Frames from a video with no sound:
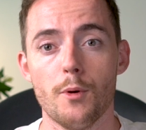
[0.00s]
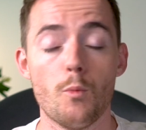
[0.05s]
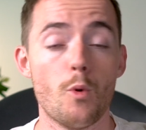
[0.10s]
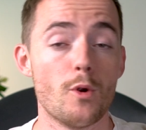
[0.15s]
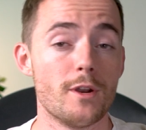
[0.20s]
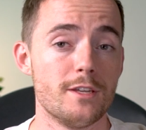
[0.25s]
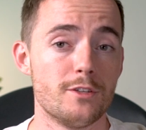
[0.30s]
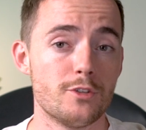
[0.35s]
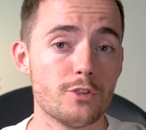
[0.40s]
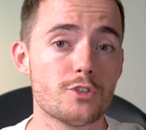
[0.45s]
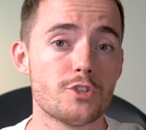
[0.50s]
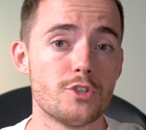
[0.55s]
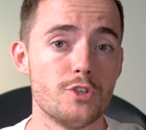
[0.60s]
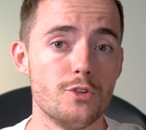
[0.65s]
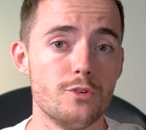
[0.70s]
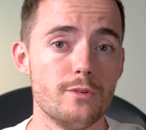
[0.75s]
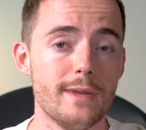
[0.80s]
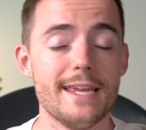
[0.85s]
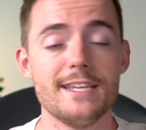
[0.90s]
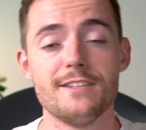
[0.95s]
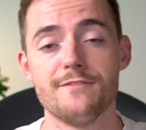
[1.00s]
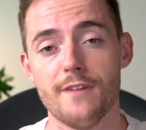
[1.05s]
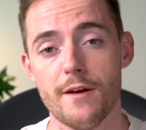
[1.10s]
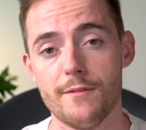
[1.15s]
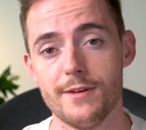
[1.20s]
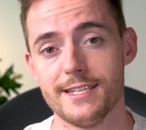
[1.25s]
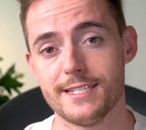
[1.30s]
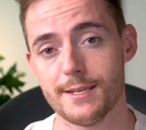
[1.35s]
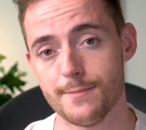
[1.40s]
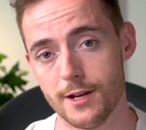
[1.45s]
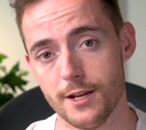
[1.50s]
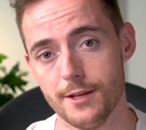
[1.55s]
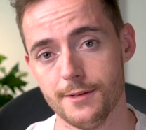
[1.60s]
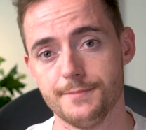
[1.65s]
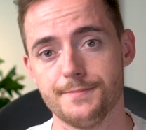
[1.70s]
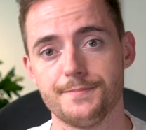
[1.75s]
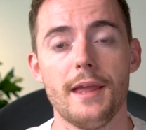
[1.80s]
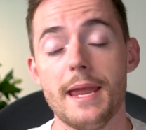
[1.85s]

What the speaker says: but what it does do is very similar.